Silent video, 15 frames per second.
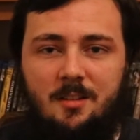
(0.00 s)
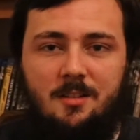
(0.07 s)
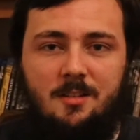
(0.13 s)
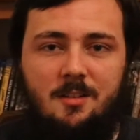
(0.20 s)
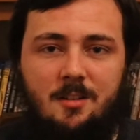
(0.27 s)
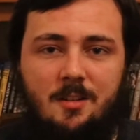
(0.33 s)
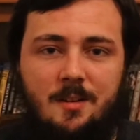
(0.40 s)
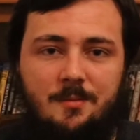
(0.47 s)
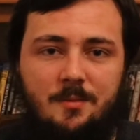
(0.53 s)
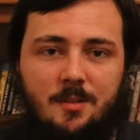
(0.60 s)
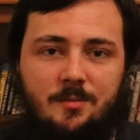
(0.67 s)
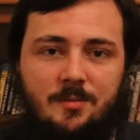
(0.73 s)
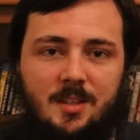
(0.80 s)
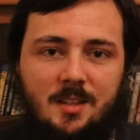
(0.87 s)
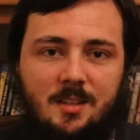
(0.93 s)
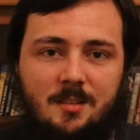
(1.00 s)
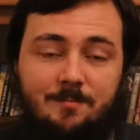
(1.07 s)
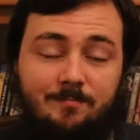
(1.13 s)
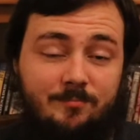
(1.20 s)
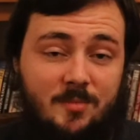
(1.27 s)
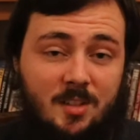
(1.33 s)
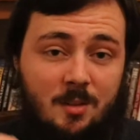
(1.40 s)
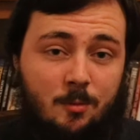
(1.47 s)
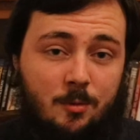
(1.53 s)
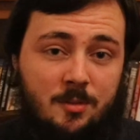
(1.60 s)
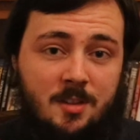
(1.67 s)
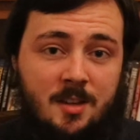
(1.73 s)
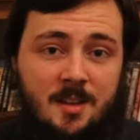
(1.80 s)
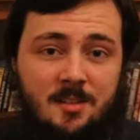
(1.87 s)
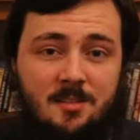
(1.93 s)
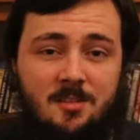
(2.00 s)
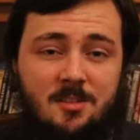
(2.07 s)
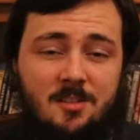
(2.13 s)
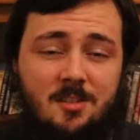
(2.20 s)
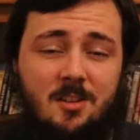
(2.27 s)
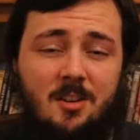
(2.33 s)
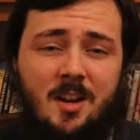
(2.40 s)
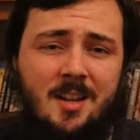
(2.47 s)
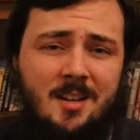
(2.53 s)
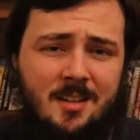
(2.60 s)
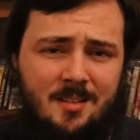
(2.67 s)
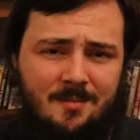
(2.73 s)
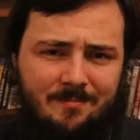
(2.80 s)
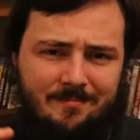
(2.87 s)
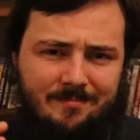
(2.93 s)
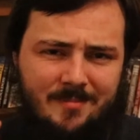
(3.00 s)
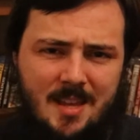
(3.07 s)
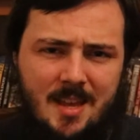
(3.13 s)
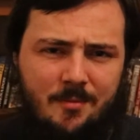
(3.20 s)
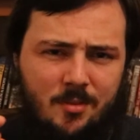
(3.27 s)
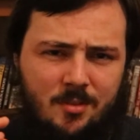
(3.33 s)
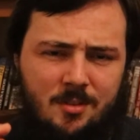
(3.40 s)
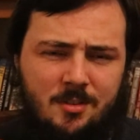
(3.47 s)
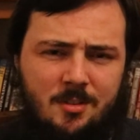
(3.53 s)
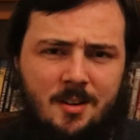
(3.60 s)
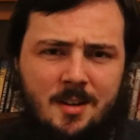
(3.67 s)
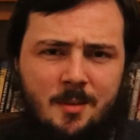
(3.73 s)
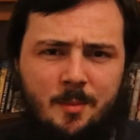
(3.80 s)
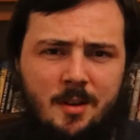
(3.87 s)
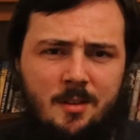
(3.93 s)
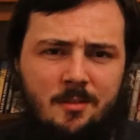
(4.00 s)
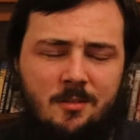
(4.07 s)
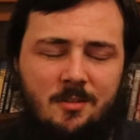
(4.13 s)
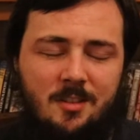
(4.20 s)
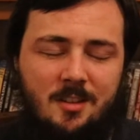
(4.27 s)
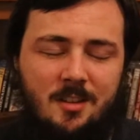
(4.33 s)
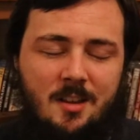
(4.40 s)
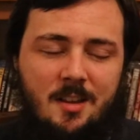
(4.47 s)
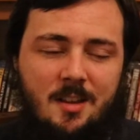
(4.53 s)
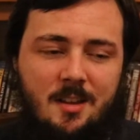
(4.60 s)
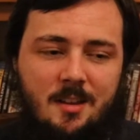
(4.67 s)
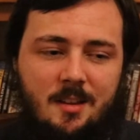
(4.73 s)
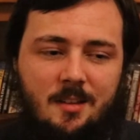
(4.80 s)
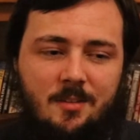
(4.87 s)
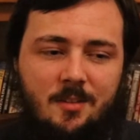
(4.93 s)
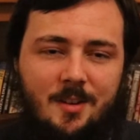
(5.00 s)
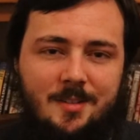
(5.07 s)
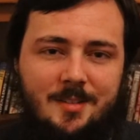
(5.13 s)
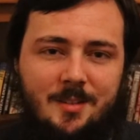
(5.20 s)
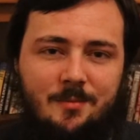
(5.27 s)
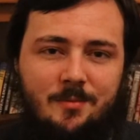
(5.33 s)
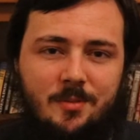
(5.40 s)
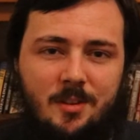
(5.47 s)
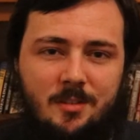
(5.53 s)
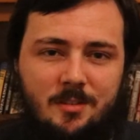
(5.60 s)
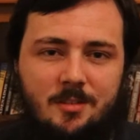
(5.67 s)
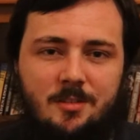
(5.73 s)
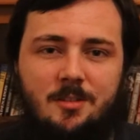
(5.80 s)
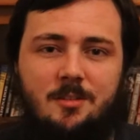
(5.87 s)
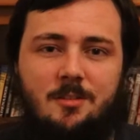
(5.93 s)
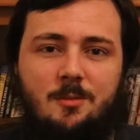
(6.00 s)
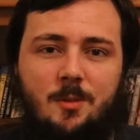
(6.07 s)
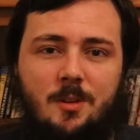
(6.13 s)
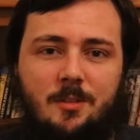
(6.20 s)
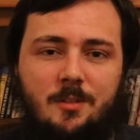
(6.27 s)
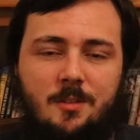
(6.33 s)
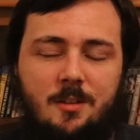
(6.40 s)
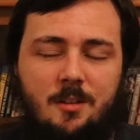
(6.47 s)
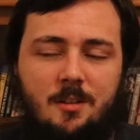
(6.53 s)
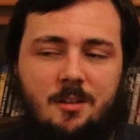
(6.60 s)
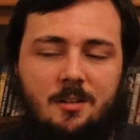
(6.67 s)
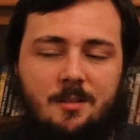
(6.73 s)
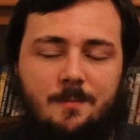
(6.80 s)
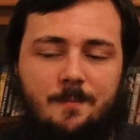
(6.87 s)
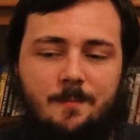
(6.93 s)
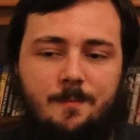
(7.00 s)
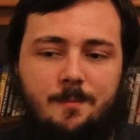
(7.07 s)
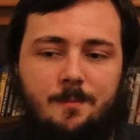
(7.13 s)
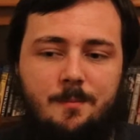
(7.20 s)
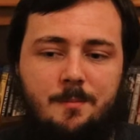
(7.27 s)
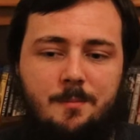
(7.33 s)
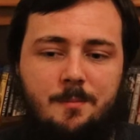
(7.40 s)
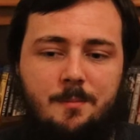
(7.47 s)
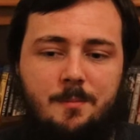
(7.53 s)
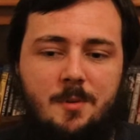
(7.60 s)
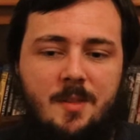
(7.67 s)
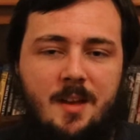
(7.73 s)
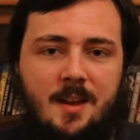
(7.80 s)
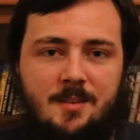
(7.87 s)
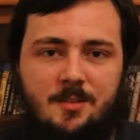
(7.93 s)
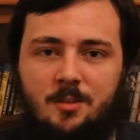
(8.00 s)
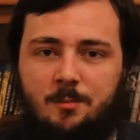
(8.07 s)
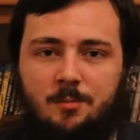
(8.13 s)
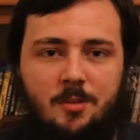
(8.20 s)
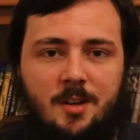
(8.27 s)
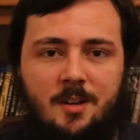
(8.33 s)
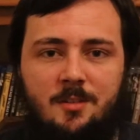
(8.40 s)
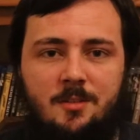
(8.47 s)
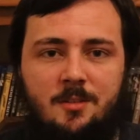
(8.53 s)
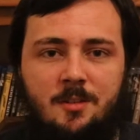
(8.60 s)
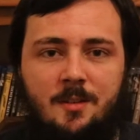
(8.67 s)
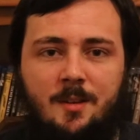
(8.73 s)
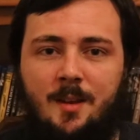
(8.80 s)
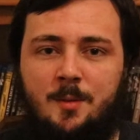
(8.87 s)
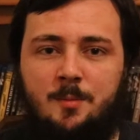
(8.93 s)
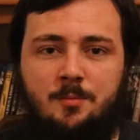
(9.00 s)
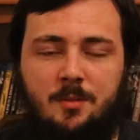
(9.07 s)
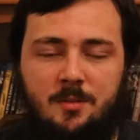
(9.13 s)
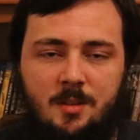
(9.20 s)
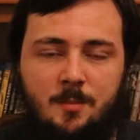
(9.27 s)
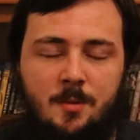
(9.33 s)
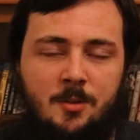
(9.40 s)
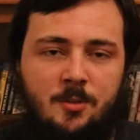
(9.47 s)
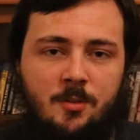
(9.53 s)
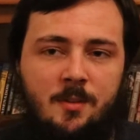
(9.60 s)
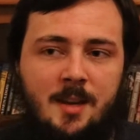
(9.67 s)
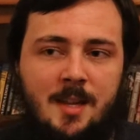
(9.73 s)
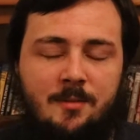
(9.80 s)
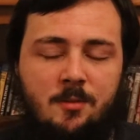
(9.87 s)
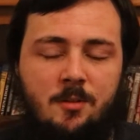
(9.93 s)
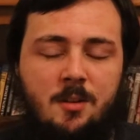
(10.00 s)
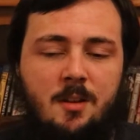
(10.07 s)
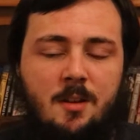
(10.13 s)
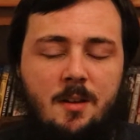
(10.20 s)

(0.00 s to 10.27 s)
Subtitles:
you know, I think I will say it's ever so slightly better than the 1932 one, but that is not praise. You know, it's pretty much on the level.